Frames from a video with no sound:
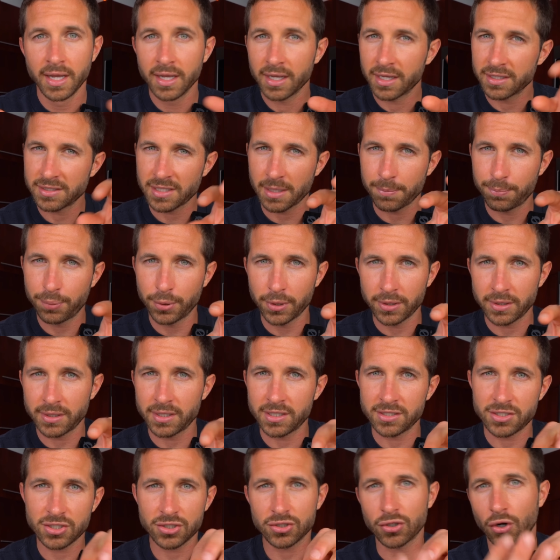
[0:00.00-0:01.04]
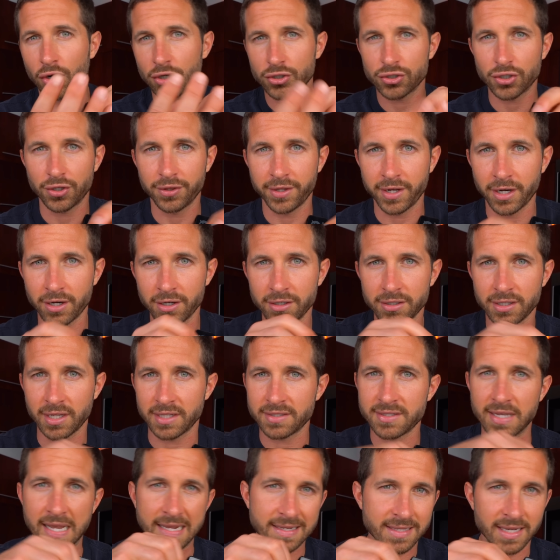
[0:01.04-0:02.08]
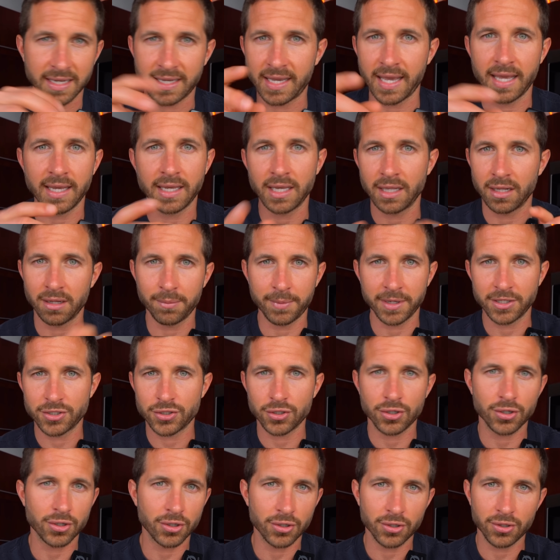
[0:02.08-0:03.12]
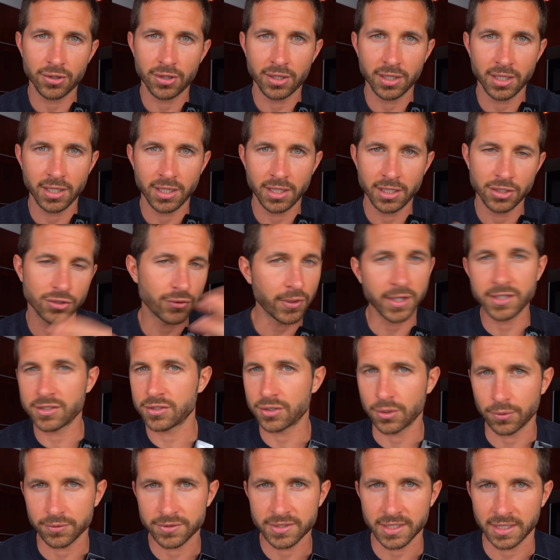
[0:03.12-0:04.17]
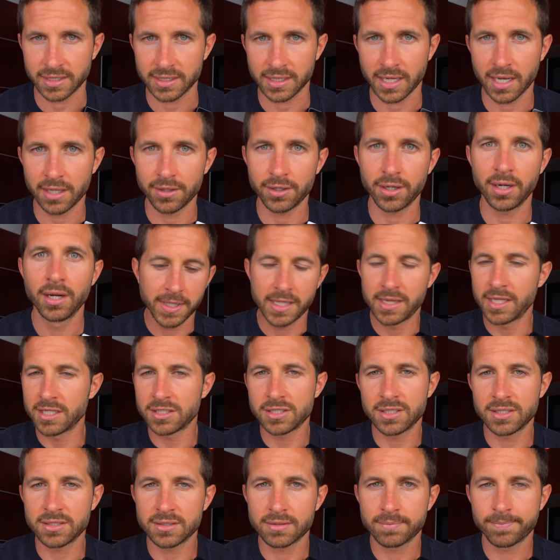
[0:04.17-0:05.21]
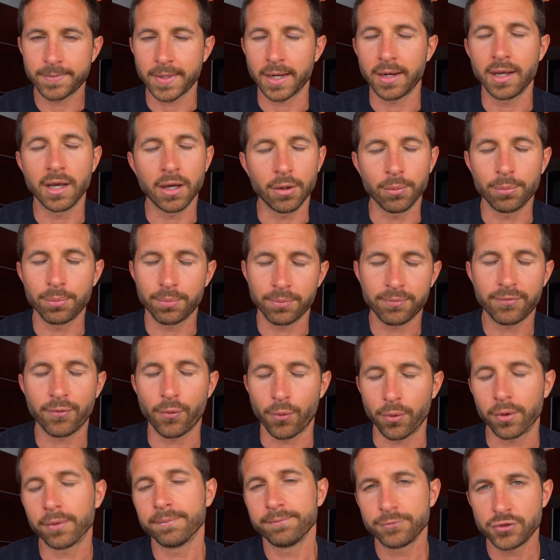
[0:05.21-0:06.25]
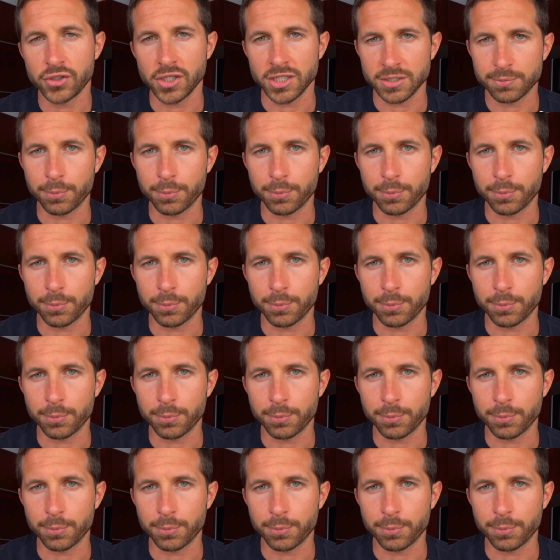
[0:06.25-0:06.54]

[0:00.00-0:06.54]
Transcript: because they put this starch on there that's anti-caking to make sure the shreds don't stick together. And this is gonna help for cheese